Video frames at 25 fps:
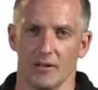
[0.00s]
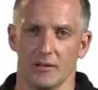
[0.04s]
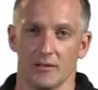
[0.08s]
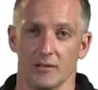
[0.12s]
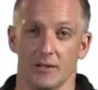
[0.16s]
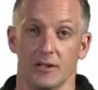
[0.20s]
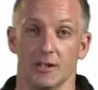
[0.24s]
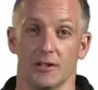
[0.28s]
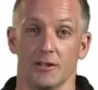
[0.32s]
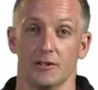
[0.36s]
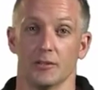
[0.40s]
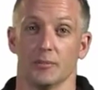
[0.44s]

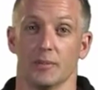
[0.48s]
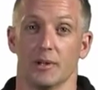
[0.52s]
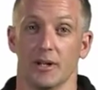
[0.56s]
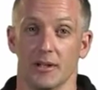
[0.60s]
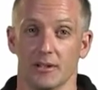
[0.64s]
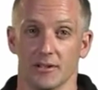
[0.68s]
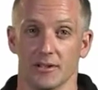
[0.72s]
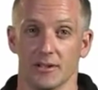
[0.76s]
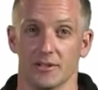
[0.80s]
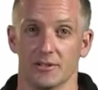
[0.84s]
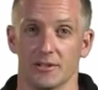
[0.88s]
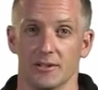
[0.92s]
Diesel
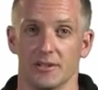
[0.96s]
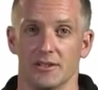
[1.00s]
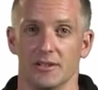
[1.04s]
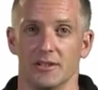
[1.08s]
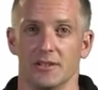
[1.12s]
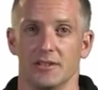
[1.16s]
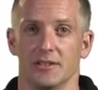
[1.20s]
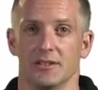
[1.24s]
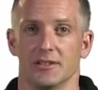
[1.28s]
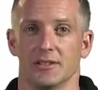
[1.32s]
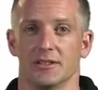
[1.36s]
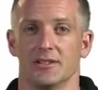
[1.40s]
powers
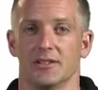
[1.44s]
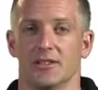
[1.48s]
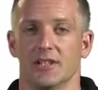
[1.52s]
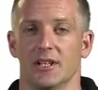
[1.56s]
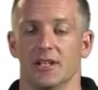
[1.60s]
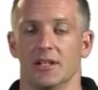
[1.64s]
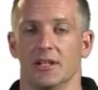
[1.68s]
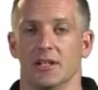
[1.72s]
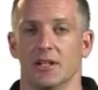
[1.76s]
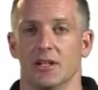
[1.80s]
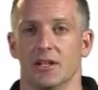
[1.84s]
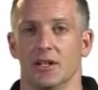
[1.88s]
electricity, as I
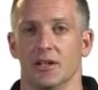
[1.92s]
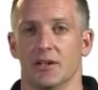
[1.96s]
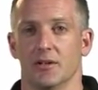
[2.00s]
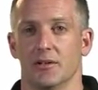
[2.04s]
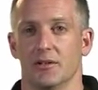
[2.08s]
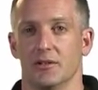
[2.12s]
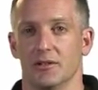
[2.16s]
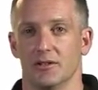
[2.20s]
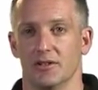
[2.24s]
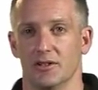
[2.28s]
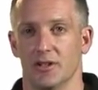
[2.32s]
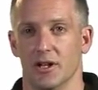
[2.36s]
said,
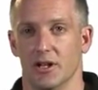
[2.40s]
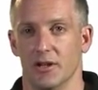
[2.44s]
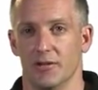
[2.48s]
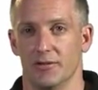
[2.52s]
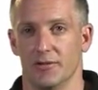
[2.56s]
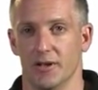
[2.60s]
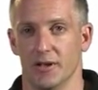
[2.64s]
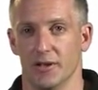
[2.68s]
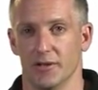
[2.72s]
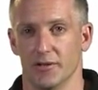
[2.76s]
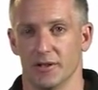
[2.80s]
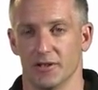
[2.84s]
through solar
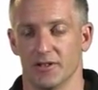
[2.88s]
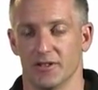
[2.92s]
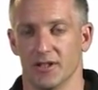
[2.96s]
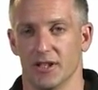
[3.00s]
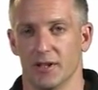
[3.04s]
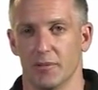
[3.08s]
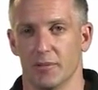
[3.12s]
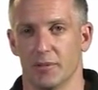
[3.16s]
photovoltaic